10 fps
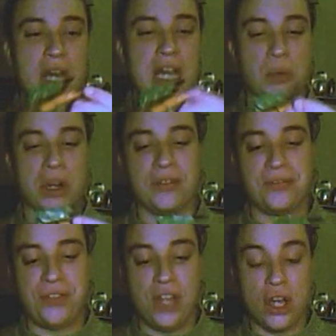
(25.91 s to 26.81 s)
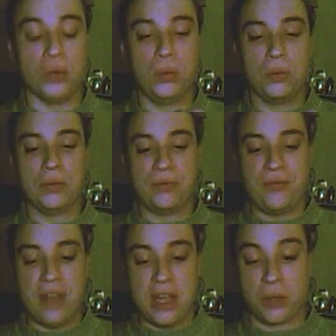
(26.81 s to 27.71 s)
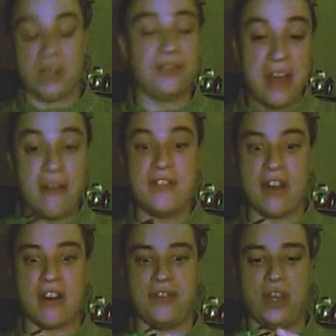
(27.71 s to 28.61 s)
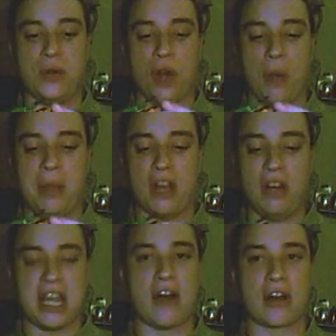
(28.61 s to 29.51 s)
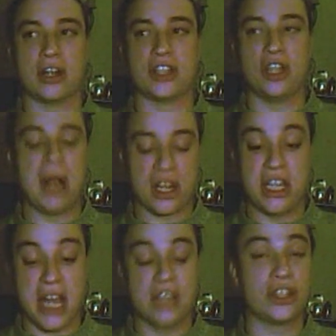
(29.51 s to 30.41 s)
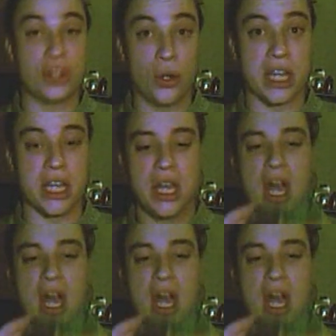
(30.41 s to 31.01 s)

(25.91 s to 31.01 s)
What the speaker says: He's one of the few, he's one of the very, very few comic-only characters who actually gets a toy.